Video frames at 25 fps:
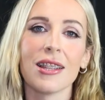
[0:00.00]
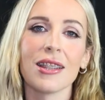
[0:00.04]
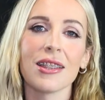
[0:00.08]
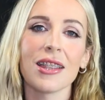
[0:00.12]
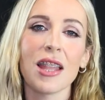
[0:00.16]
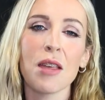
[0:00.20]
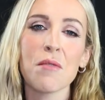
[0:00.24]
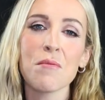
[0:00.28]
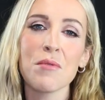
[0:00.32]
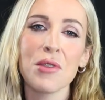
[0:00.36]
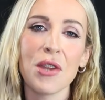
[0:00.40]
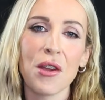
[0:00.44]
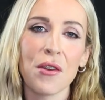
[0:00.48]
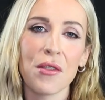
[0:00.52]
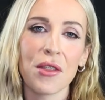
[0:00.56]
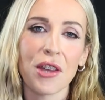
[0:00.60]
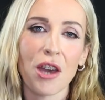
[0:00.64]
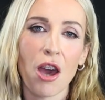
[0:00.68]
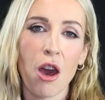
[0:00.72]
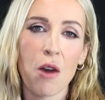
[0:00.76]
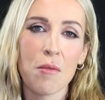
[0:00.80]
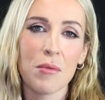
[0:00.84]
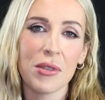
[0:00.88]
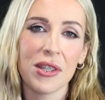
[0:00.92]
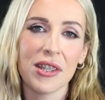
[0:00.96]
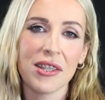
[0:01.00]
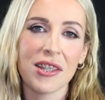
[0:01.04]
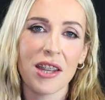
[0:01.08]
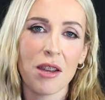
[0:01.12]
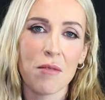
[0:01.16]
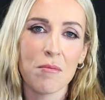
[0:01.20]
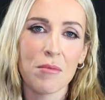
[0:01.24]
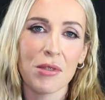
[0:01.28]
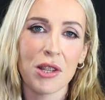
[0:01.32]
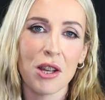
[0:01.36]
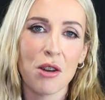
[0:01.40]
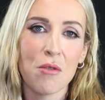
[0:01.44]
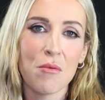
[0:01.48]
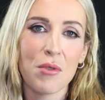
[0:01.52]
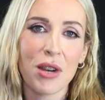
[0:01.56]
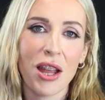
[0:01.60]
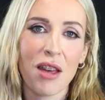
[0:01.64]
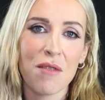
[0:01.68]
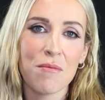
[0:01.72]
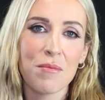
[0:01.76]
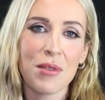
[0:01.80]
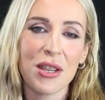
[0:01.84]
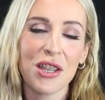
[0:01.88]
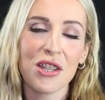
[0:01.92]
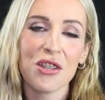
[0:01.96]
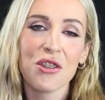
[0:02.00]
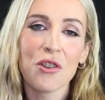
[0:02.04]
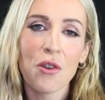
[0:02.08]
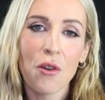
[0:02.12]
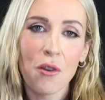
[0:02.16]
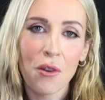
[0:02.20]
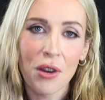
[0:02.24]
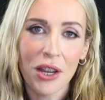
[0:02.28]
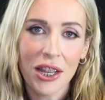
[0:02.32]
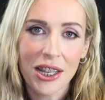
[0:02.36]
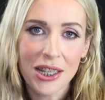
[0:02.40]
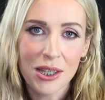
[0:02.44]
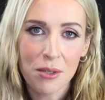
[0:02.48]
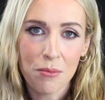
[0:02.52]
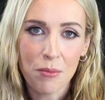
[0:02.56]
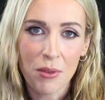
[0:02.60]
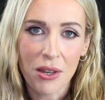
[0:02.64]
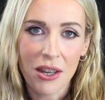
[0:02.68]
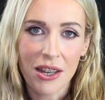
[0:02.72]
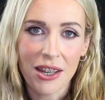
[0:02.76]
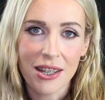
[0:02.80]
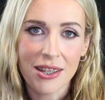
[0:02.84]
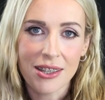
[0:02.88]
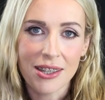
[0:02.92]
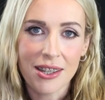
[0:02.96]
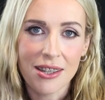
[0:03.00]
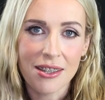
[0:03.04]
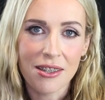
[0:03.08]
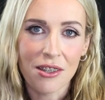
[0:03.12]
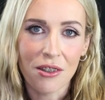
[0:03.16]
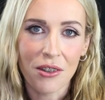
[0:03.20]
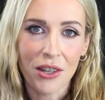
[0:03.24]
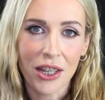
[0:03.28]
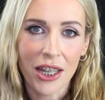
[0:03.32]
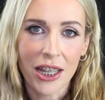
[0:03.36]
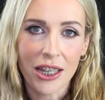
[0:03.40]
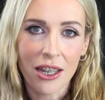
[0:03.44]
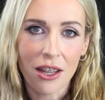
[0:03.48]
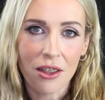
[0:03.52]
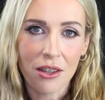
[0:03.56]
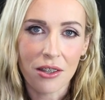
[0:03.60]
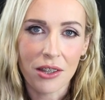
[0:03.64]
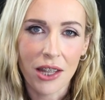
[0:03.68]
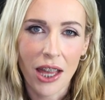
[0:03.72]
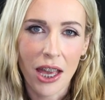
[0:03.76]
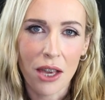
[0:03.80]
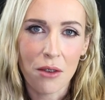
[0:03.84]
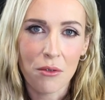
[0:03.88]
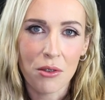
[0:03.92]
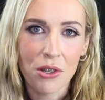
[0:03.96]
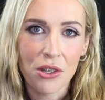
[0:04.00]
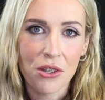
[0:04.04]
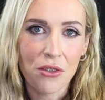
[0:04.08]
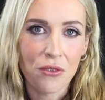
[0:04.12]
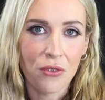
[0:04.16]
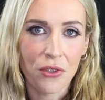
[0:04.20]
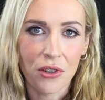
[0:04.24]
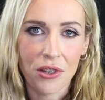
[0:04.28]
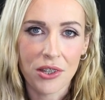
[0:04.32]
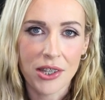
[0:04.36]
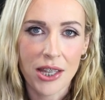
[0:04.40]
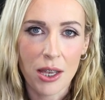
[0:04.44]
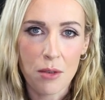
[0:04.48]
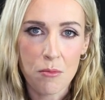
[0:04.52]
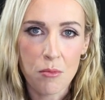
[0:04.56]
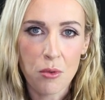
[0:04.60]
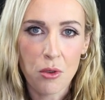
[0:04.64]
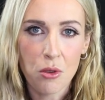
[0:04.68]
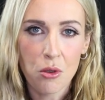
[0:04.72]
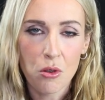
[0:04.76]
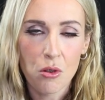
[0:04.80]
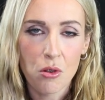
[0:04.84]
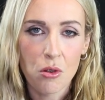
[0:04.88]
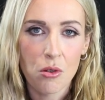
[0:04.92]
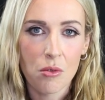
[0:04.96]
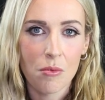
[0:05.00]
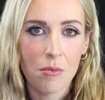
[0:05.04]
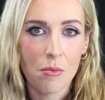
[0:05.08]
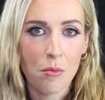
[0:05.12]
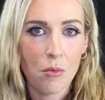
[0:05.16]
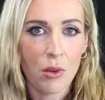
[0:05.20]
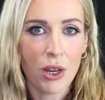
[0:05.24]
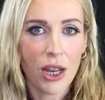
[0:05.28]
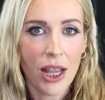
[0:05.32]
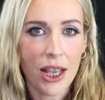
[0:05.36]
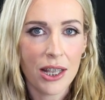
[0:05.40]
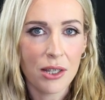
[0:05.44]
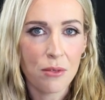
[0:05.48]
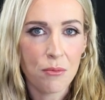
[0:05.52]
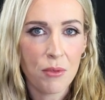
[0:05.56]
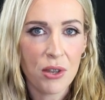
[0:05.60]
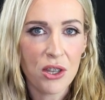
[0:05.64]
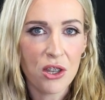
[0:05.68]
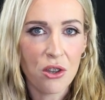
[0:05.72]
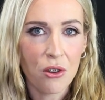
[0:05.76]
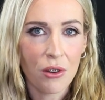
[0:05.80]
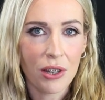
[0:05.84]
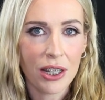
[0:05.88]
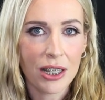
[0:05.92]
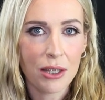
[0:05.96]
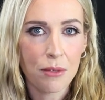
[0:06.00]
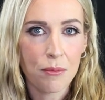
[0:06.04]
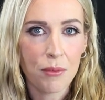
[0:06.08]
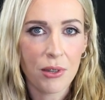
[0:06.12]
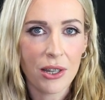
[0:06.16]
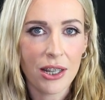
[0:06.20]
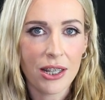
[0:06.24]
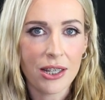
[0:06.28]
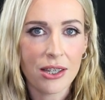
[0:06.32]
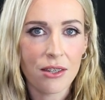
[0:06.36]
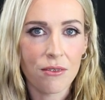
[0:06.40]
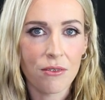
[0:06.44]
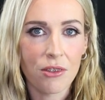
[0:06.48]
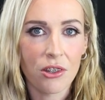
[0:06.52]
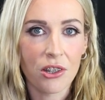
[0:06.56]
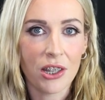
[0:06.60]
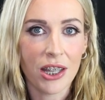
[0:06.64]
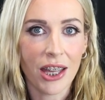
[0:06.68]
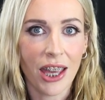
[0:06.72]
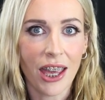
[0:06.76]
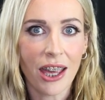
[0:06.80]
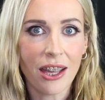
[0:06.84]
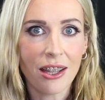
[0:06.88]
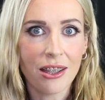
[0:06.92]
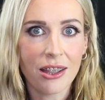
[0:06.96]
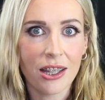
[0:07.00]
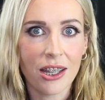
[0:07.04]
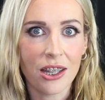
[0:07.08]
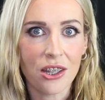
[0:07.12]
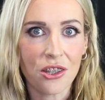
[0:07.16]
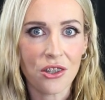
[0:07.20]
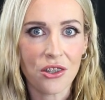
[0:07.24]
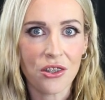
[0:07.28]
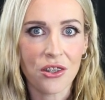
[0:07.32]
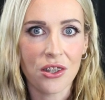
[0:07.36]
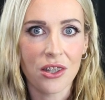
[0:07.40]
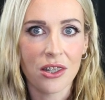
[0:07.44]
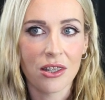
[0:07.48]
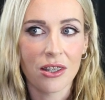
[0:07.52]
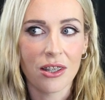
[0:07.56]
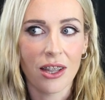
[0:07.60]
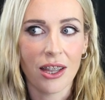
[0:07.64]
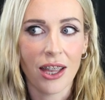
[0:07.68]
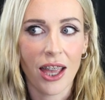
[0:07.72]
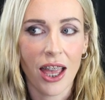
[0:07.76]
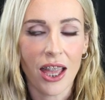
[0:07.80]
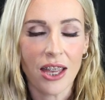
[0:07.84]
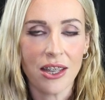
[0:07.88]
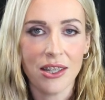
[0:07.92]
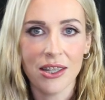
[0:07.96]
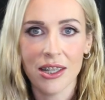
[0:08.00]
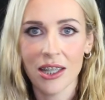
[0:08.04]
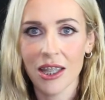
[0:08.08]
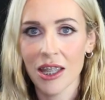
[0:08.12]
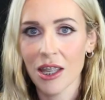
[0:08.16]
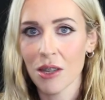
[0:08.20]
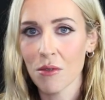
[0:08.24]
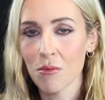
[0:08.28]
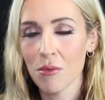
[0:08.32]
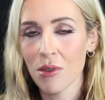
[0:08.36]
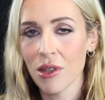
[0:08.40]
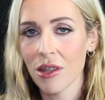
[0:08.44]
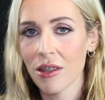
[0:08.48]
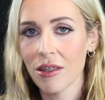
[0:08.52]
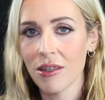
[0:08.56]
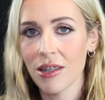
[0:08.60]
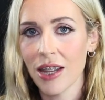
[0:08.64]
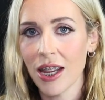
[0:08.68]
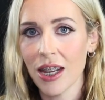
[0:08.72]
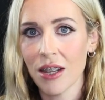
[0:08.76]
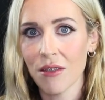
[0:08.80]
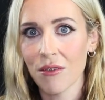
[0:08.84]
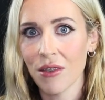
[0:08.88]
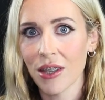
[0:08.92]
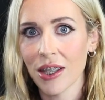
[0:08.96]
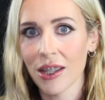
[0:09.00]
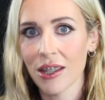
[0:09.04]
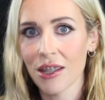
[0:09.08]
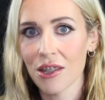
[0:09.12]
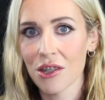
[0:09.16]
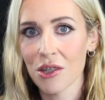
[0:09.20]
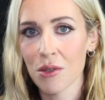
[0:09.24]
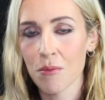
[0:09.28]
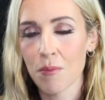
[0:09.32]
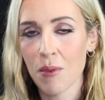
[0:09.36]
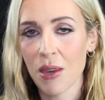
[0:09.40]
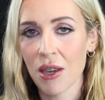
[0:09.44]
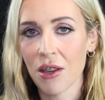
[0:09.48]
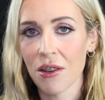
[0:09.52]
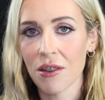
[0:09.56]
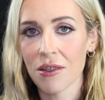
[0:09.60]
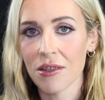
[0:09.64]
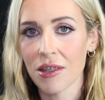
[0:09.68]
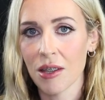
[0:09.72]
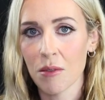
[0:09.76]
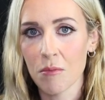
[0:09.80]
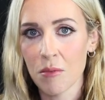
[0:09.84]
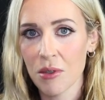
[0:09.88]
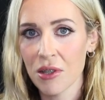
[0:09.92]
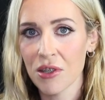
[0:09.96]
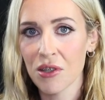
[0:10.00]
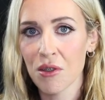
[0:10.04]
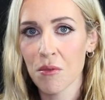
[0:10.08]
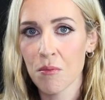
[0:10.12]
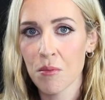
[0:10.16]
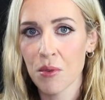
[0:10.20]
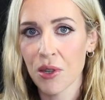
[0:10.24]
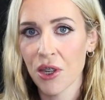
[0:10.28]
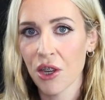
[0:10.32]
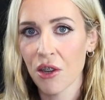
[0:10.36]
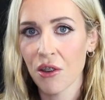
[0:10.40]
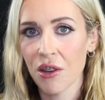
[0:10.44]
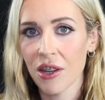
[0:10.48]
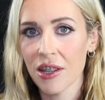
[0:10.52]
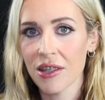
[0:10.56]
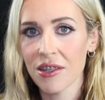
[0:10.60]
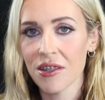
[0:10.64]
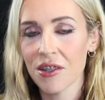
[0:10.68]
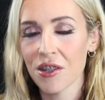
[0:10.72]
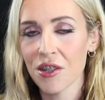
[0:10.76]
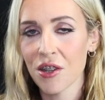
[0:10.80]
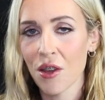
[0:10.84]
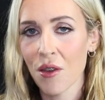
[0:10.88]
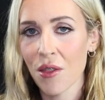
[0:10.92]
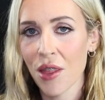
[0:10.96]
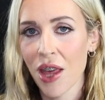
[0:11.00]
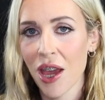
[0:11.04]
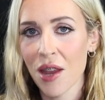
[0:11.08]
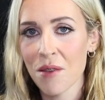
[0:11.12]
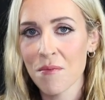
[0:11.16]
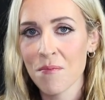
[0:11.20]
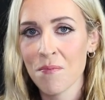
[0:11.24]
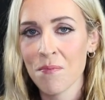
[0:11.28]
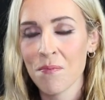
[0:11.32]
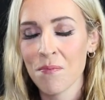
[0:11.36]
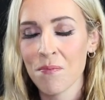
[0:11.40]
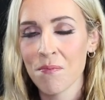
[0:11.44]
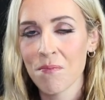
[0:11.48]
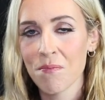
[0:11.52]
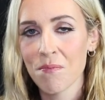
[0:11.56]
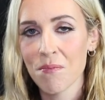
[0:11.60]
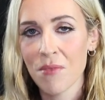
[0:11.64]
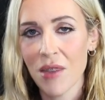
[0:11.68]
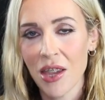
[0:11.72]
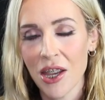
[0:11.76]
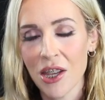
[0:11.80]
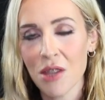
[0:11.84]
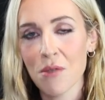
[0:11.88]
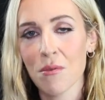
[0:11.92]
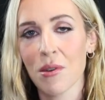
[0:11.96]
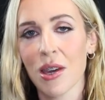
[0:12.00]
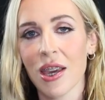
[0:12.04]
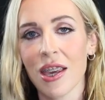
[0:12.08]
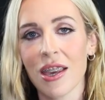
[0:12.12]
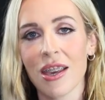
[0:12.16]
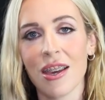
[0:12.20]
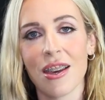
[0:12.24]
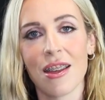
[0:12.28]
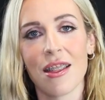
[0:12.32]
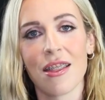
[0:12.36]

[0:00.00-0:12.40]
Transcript: Let me know in the comments down below what have been your experiences learning another language. For example, what has been your experience of learning English and dealing with native English speakers? I'd be super curious to know that. Anyway,